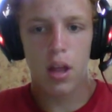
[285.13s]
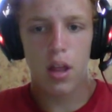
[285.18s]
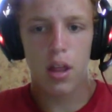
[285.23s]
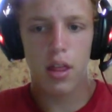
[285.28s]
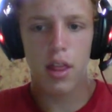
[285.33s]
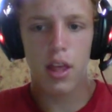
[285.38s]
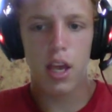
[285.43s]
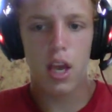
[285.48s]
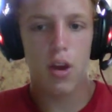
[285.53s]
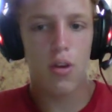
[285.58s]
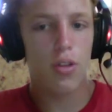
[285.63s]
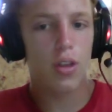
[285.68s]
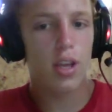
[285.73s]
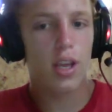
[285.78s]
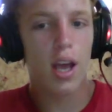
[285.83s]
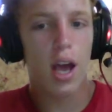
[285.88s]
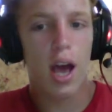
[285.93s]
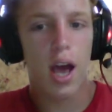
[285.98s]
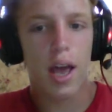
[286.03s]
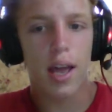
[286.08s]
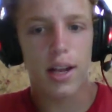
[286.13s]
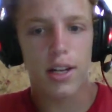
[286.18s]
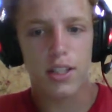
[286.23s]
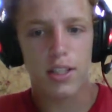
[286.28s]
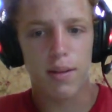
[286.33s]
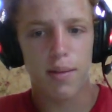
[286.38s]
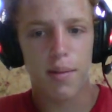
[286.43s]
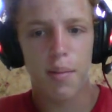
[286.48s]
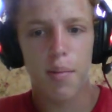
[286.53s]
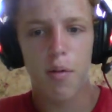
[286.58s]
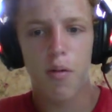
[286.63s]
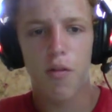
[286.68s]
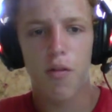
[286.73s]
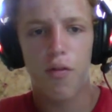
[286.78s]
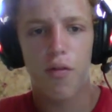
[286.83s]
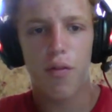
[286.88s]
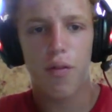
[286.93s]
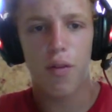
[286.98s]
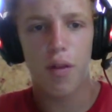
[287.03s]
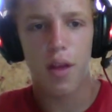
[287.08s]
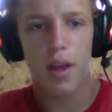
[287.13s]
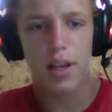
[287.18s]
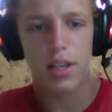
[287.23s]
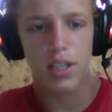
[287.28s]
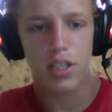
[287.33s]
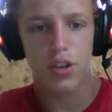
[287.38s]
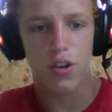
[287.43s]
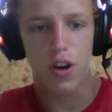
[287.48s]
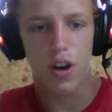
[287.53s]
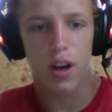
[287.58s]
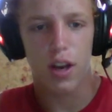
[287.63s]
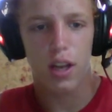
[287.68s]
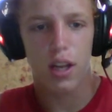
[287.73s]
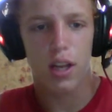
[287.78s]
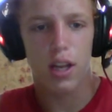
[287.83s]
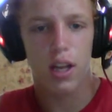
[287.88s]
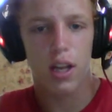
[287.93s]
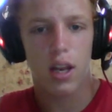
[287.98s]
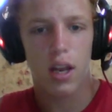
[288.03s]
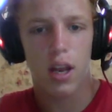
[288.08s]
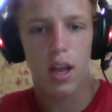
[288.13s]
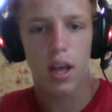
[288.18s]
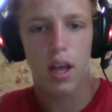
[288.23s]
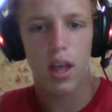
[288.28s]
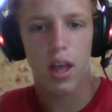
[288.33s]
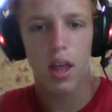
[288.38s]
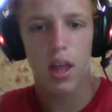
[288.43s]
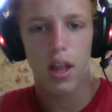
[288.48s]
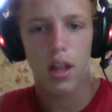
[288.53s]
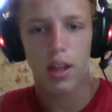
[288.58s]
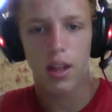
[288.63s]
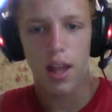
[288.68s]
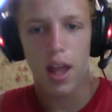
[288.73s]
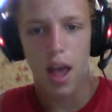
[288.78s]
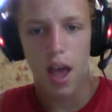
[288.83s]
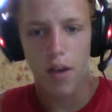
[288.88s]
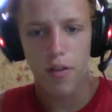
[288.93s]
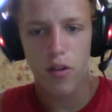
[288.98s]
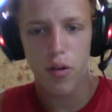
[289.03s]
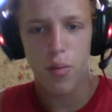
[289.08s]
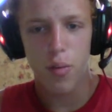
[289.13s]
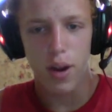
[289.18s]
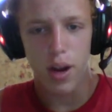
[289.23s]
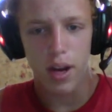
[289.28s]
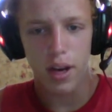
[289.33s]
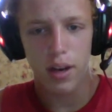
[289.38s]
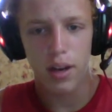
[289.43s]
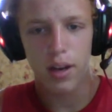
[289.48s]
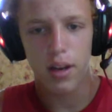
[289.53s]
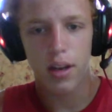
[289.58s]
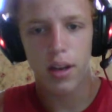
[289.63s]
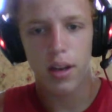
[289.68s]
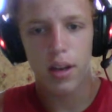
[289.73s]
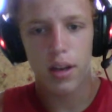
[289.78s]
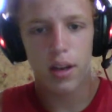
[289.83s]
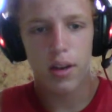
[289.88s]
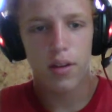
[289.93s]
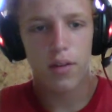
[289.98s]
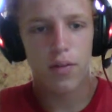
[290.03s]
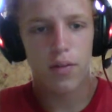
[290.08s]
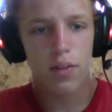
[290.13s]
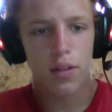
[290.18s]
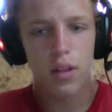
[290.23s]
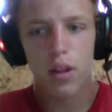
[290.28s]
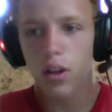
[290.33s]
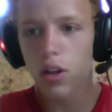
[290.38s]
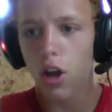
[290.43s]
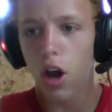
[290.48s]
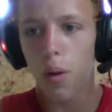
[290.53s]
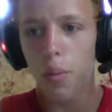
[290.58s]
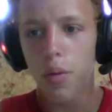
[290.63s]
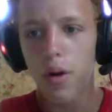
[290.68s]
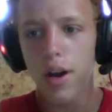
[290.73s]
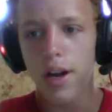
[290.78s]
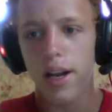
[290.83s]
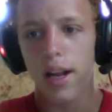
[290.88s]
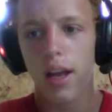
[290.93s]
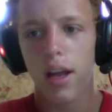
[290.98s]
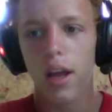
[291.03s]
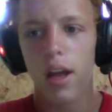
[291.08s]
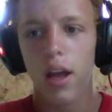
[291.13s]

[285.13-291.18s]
the only guy in Super Bowl history to ever beat Tom Brady.